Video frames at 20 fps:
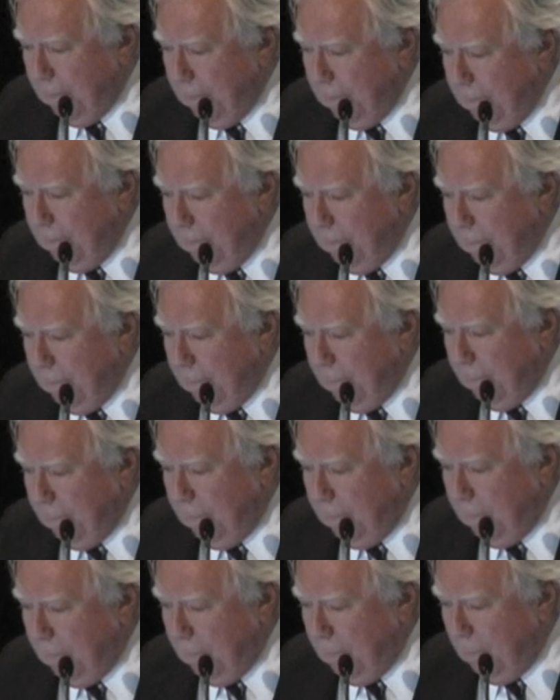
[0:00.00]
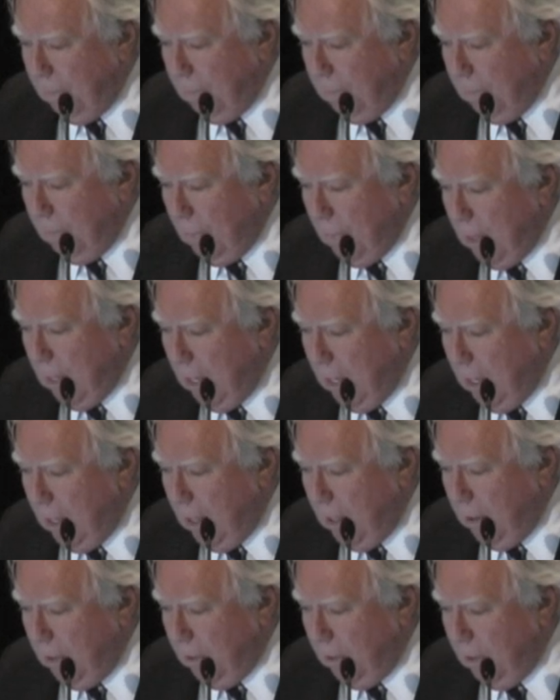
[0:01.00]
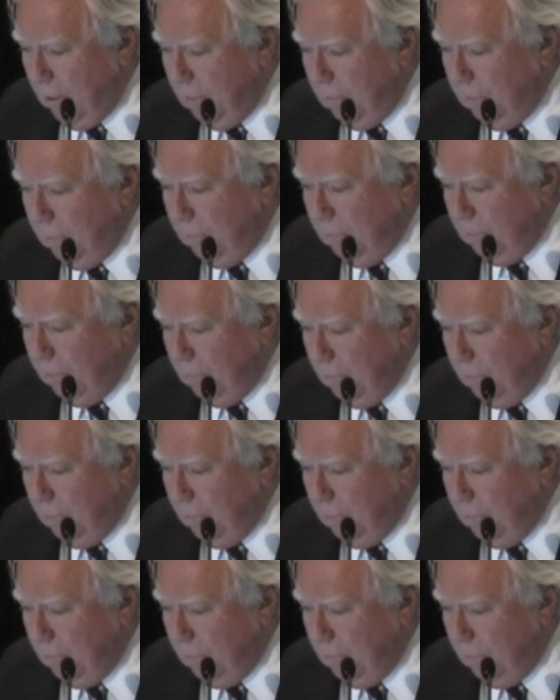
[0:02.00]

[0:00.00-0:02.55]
Nobody speaks.